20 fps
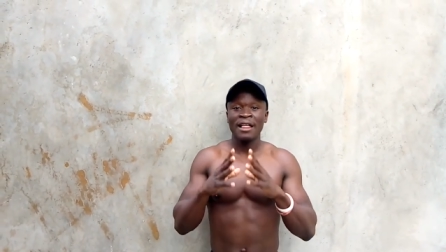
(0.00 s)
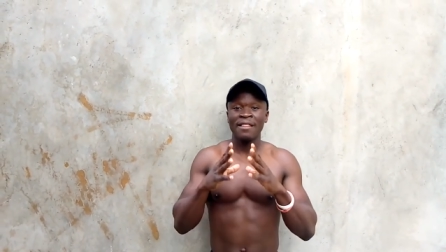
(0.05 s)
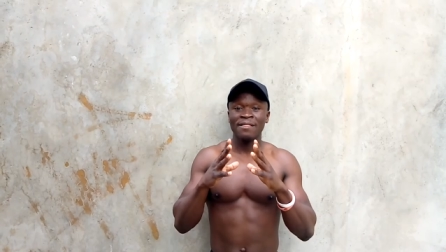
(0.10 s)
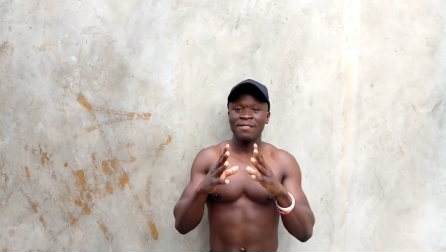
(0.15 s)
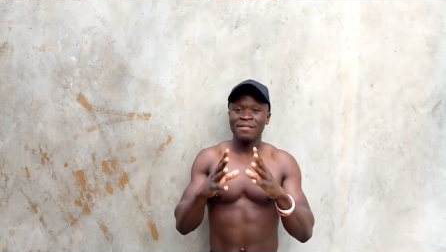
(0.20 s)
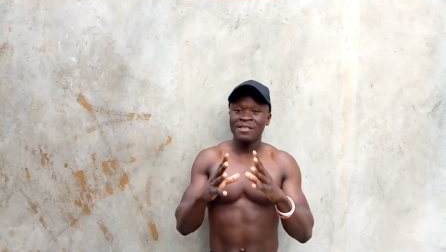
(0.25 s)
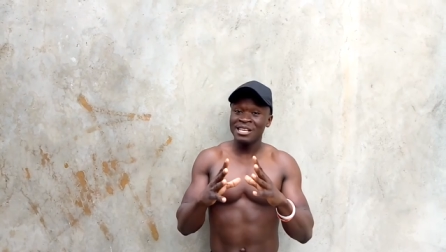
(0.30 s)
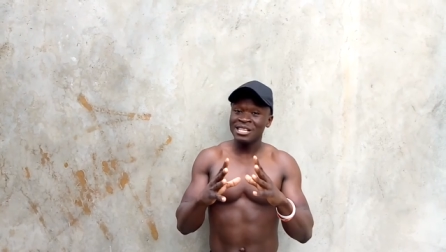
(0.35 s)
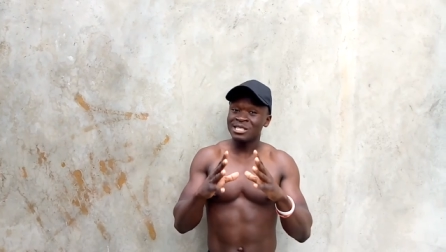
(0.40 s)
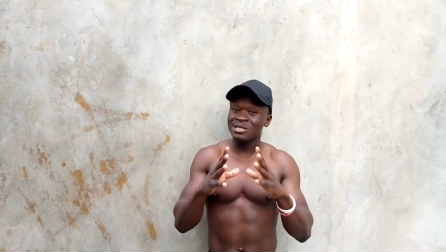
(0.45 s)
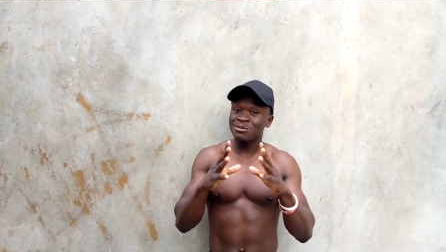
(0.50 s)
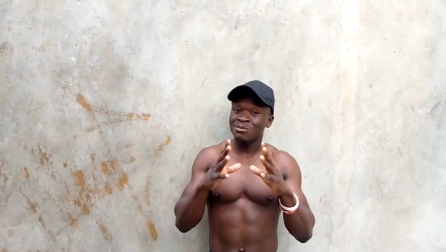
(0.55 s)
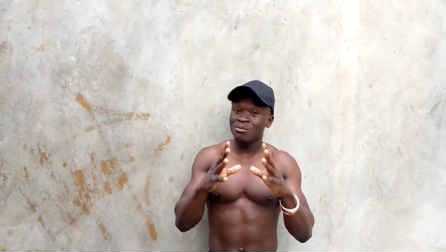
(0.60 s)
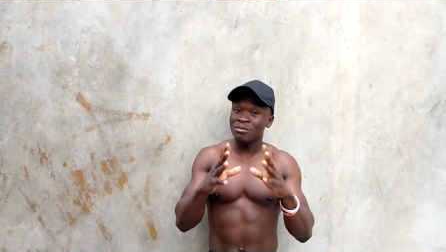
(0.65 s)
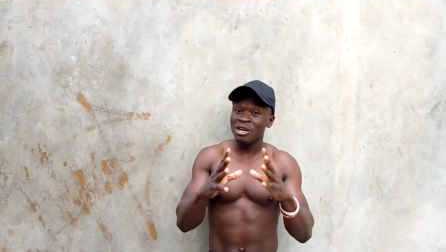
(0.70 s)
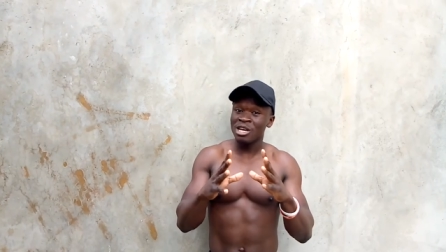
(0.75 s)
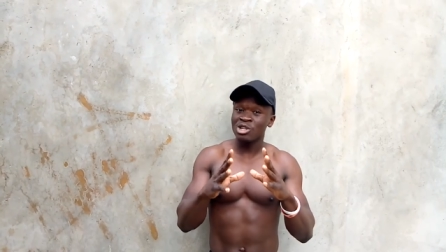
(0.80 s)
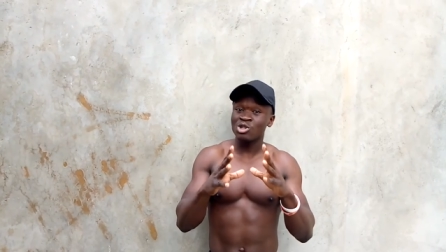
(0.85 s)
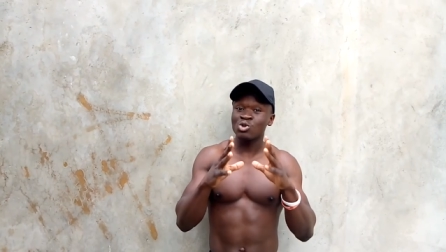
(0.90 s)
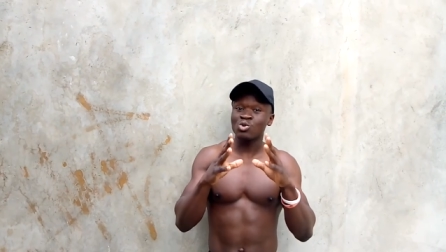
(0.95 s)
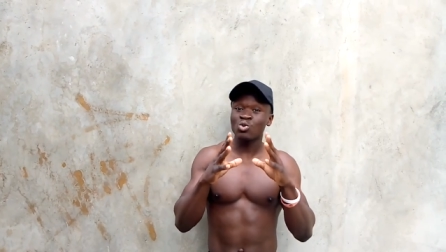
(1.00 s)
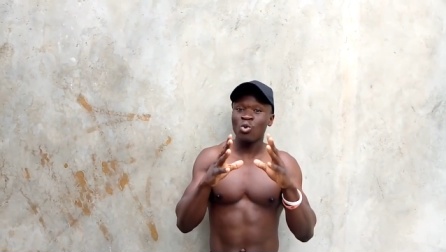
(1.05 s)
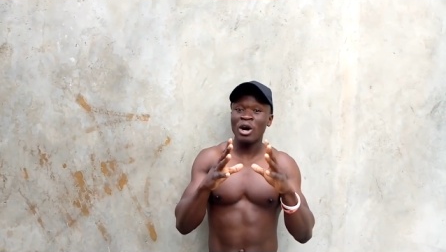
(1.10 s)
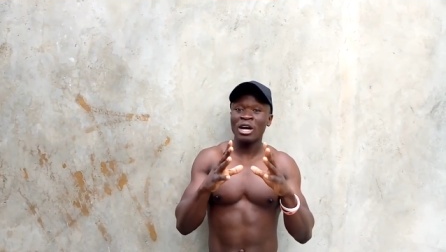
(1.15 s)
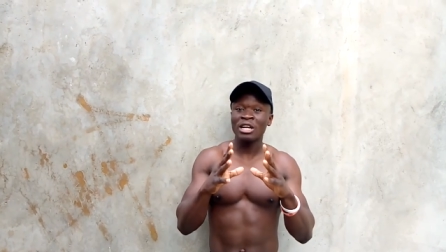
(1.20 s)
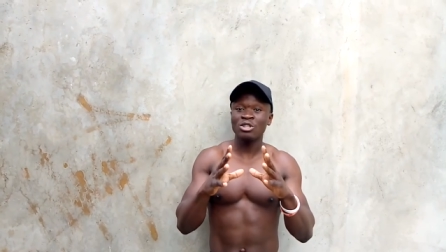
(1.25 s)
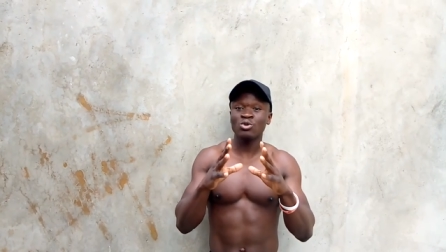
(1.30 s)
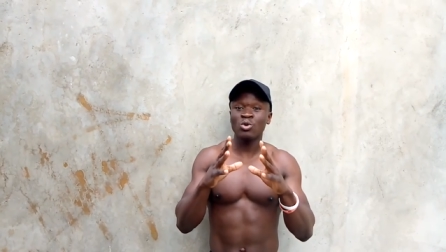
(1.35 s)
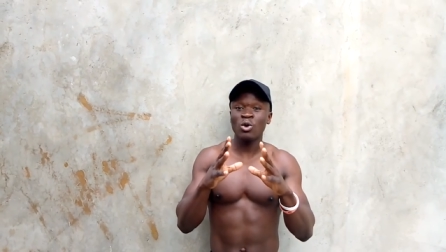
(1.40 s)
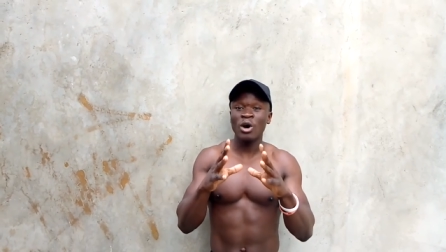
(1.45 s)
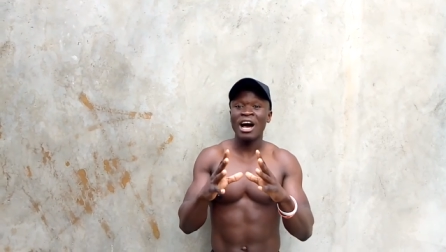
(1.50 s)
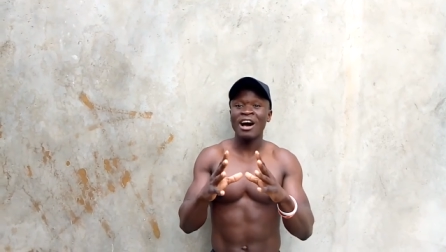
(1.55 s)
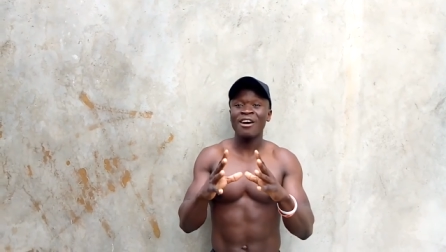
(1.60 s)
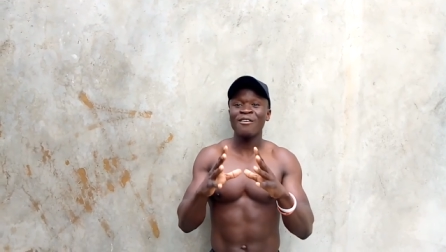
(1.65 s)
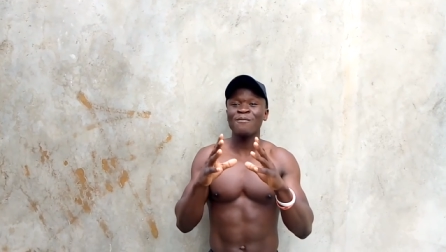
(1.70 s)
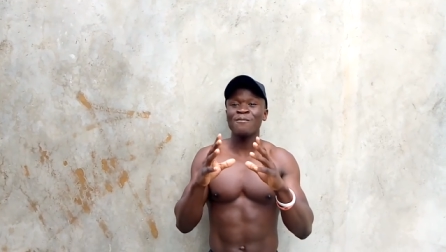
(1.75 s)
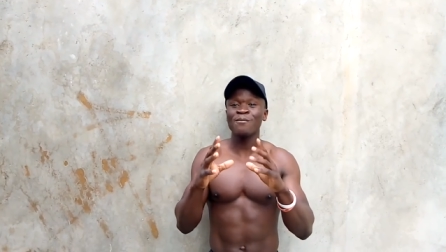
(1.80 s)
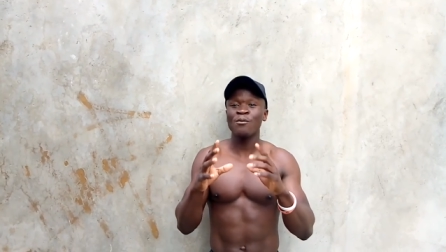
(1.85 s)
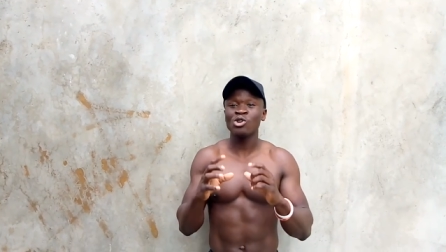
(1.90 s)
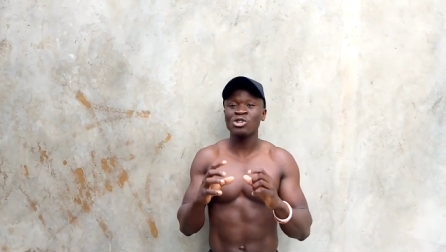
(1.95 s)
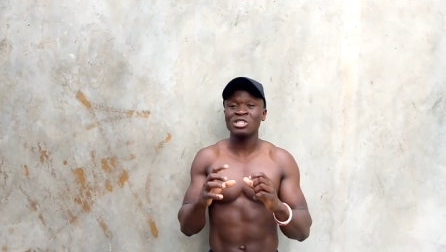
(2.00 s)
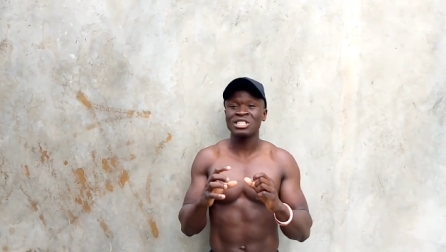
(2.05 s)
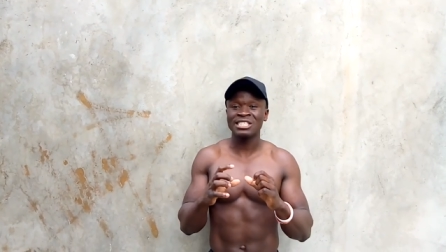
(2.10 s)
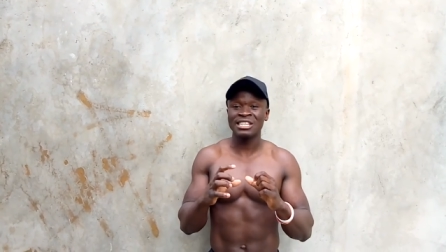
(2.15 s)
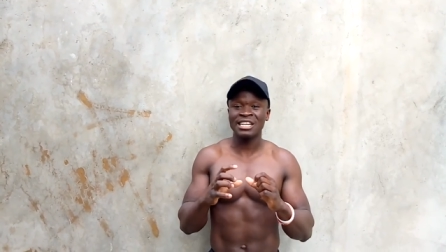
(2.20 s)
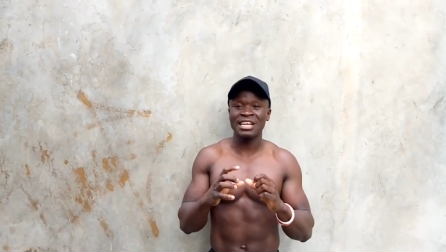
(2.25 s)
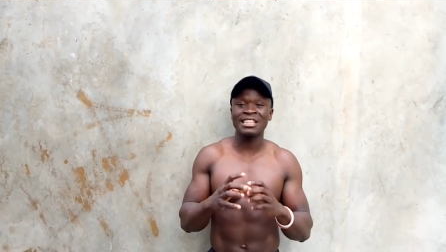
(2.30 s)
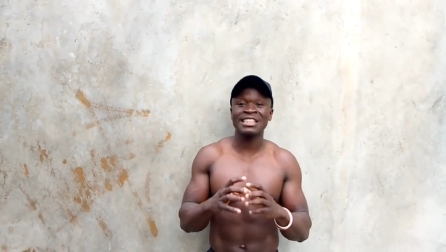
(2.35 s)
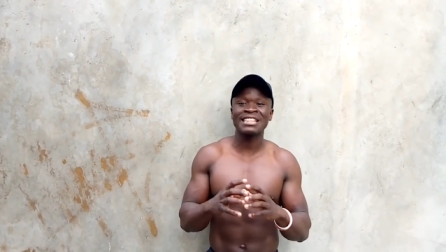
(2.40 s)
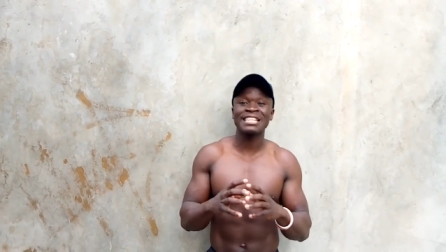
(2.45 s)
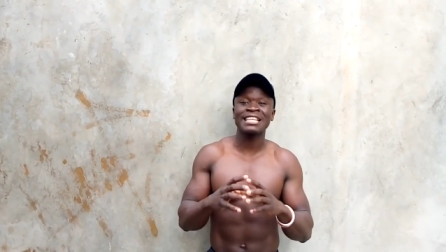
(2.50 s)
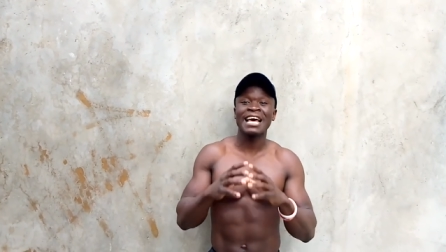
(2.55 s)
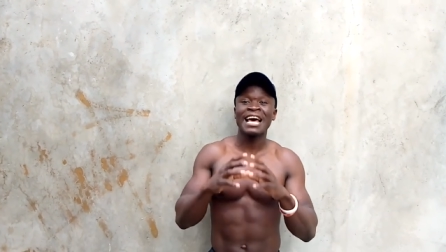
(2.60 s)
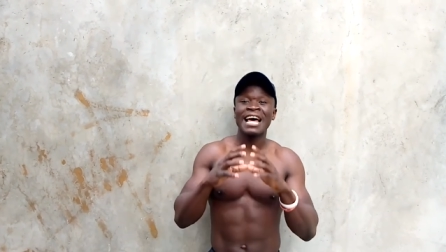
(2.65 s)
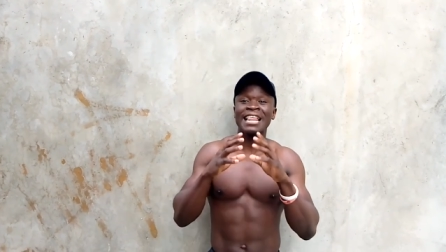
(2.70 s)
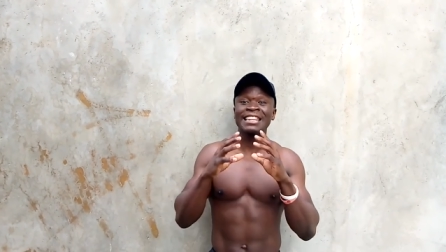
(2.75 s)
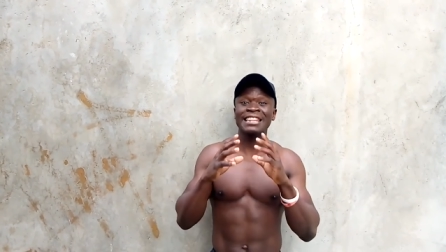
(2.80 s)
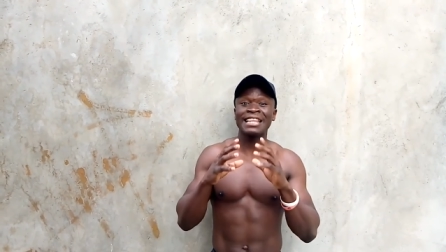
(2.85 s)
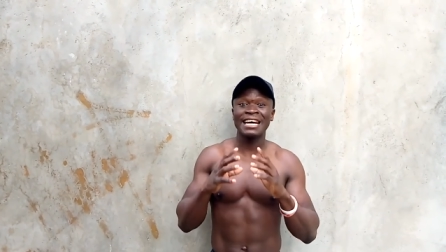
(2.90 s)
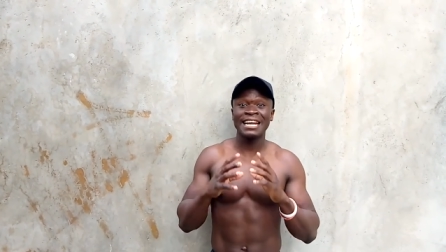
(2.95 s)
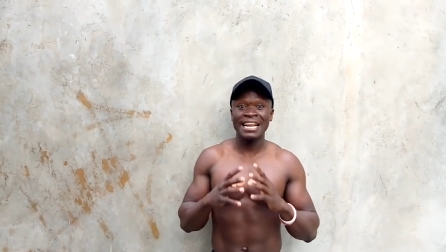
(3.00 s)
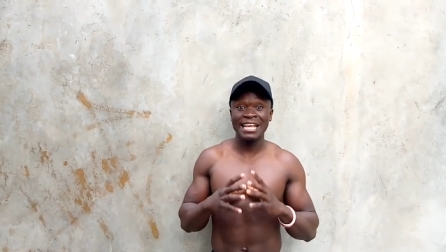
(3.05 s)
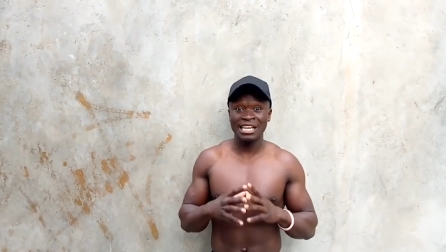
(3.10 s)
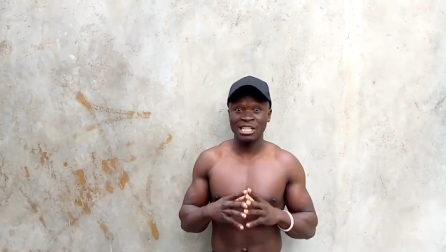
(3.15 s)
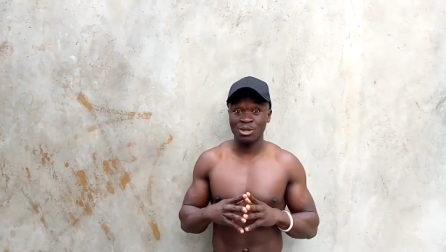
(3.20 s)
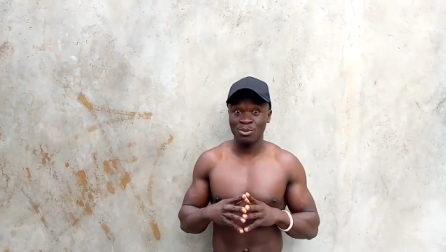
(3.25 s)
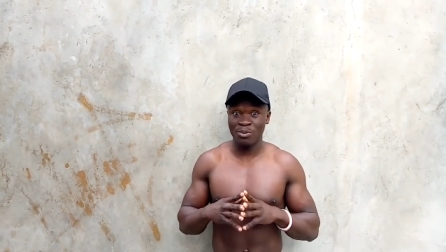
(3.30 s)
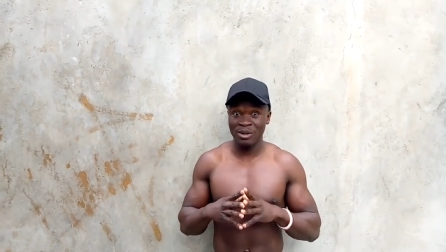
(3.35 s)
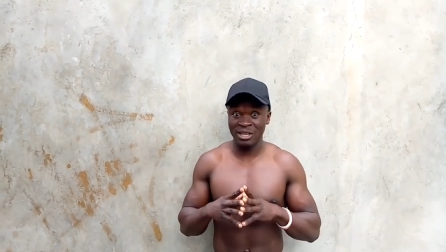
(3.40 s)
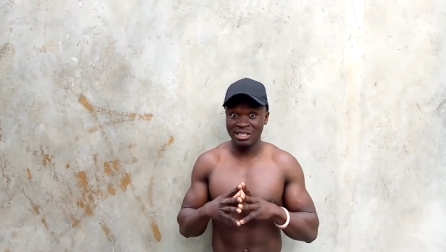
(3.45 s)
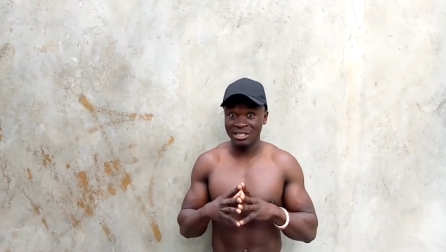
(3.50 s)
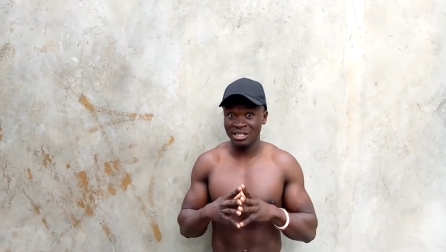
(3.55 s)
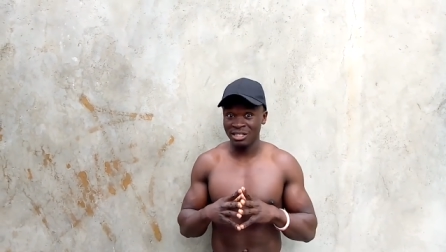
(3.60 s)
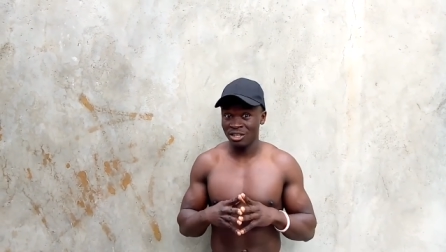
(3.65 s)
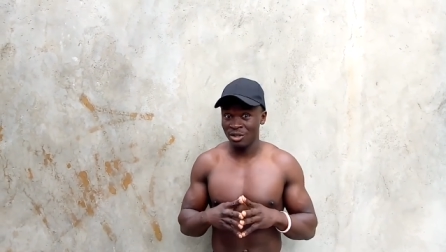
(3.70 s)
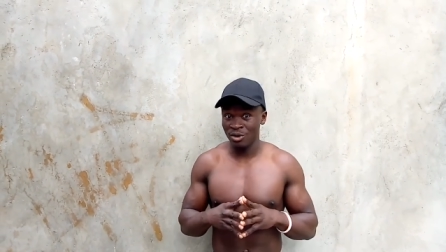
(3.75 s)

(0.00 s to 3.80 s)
This makes one to have more strength than expected.